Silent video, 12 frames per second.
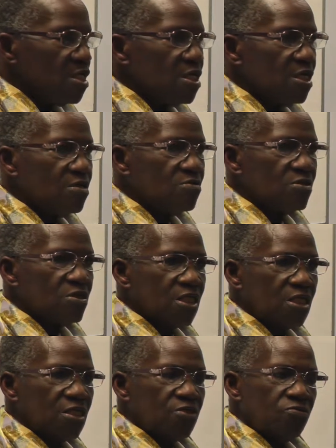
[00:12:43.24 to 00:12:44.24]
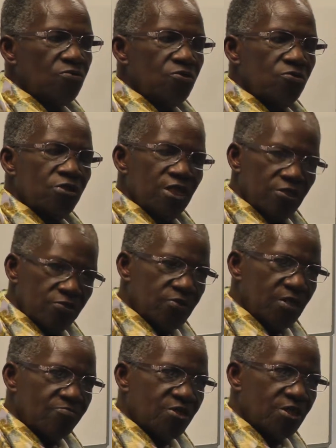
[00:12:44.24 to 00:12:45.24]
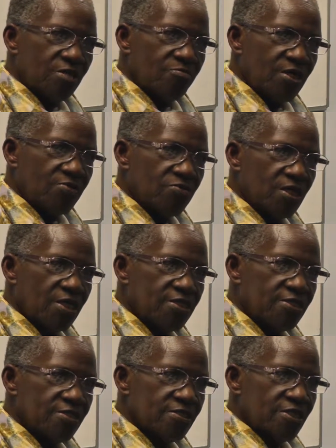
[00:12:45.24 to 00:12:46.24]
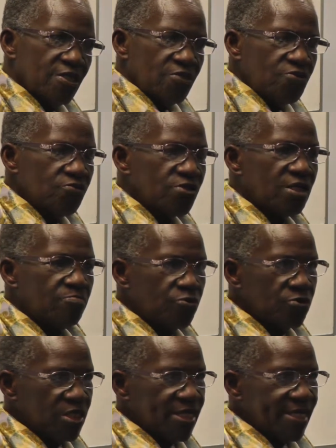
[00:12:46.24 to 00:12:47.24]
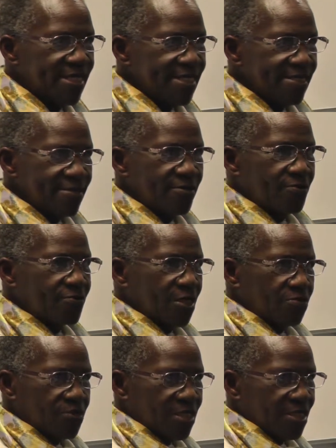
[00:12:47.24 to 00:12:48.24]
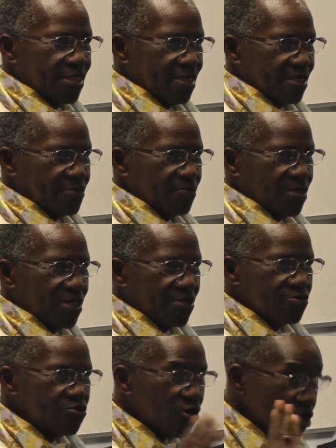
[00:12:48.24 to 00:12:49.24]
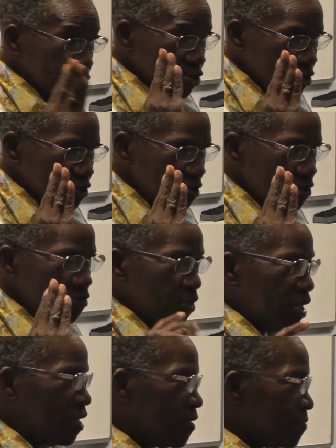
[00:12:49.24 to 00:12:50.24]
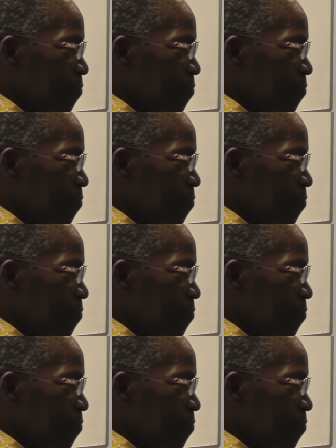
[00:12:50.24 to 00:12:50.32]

Now, you can do something about that. You can put the clean clothes out at night when they're not looking,